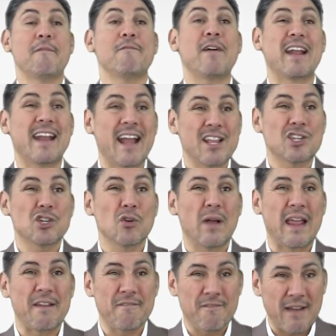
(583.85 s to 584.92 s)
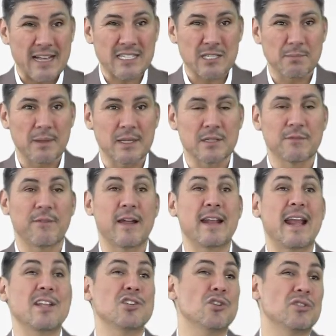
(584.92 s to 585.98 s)
financial investments,
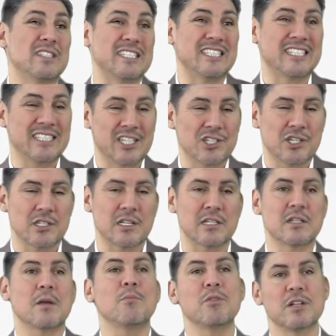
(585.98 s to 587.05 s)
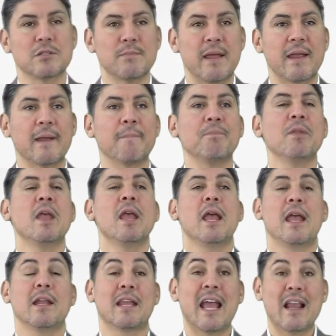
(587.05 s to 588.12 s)
financial decisions decisions that someone is making.
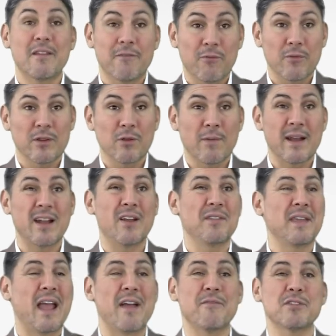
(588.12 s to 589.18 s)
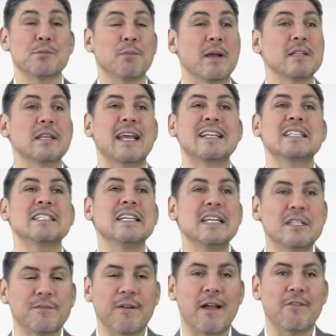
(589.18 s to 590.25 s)
In California right now, the average price
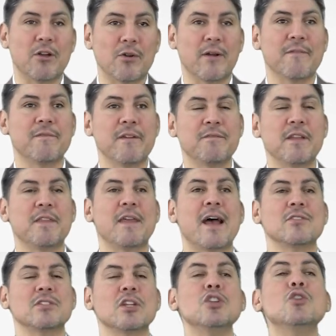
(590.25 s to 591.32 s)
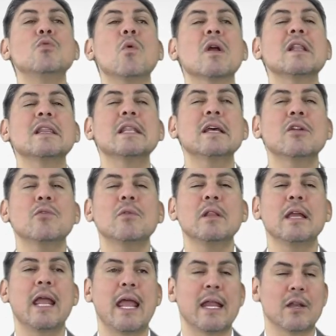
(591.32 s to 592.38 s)
exceeds $550,000. You are
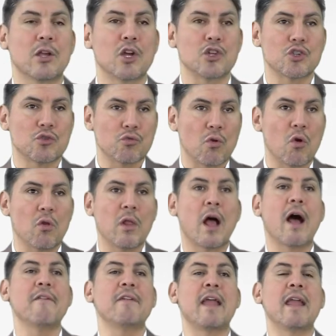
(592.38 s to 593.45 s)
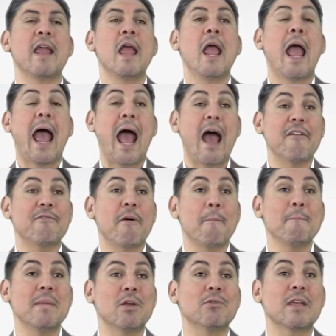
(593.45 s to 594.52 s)
literally in control of a
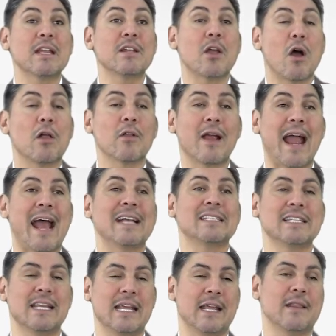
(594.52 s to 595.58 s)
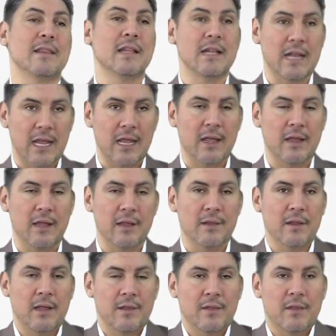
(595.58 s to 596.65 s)
$500,000 asset
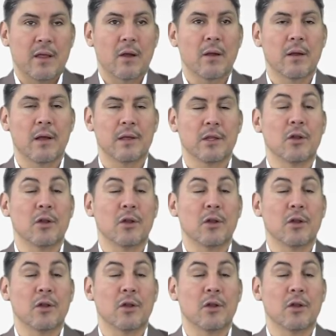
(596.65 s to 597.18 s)
in their